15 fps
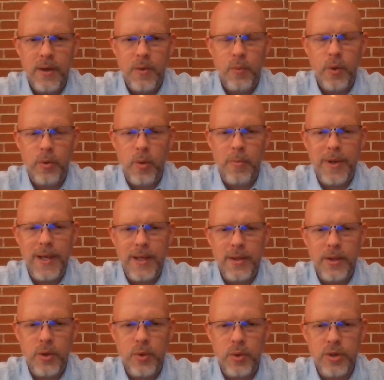We will begin
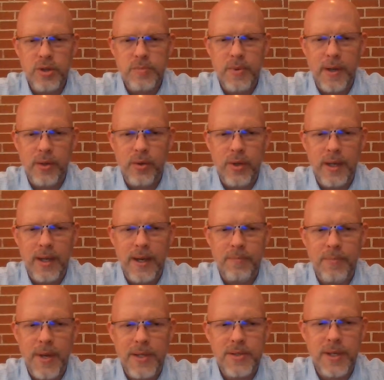the course by looking
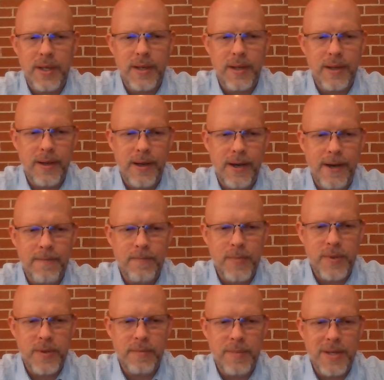at
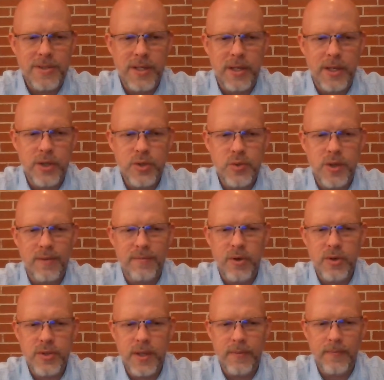the basic history of
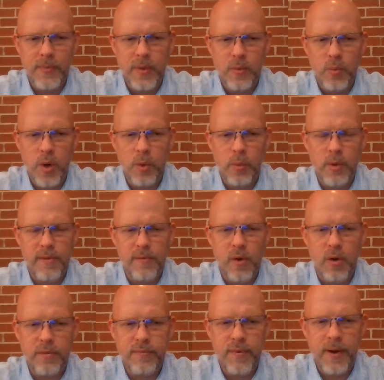nursing, where we've
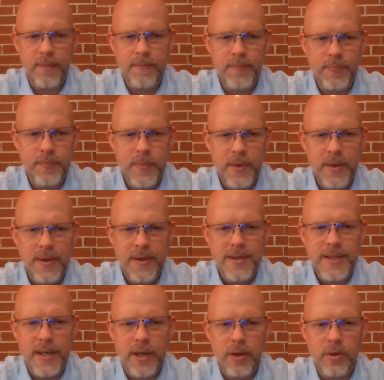evolved from,
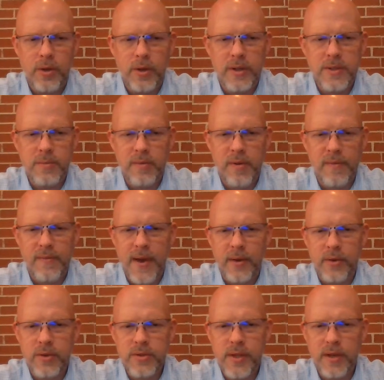taking a look at some of our
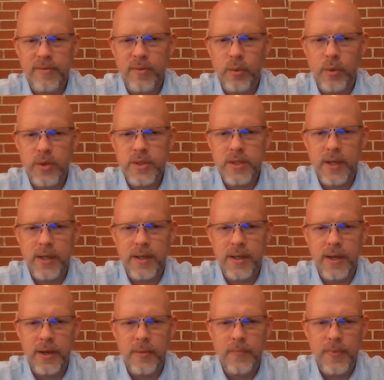founders like Florence
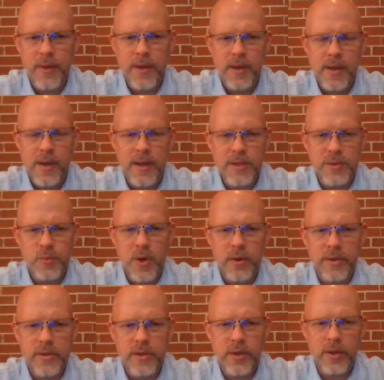Nightingale, as
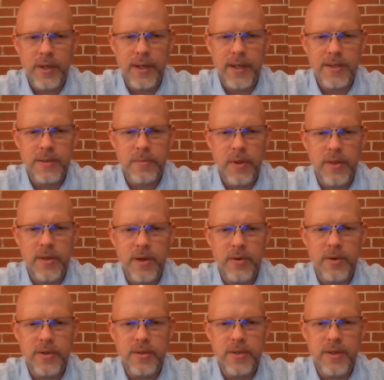well as looking at some of the
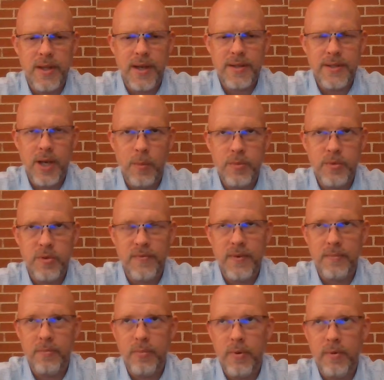theorists that helped to
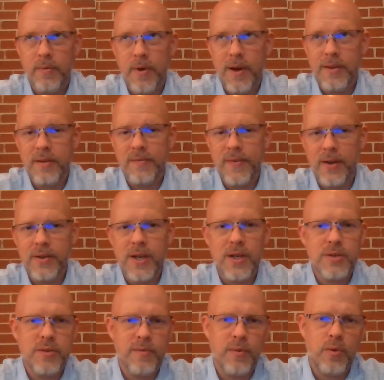provide the
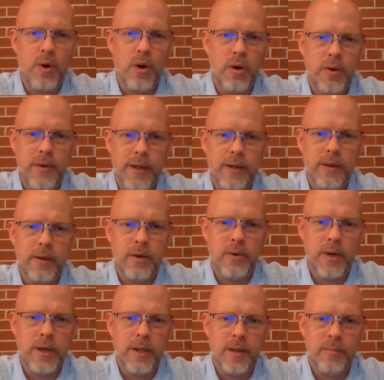foundation for our
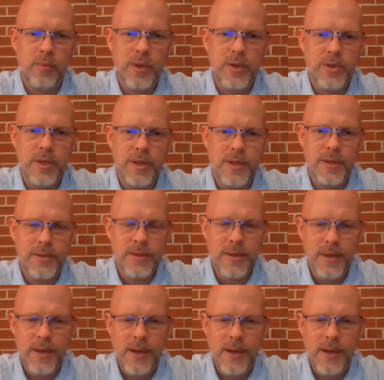curriculum, which is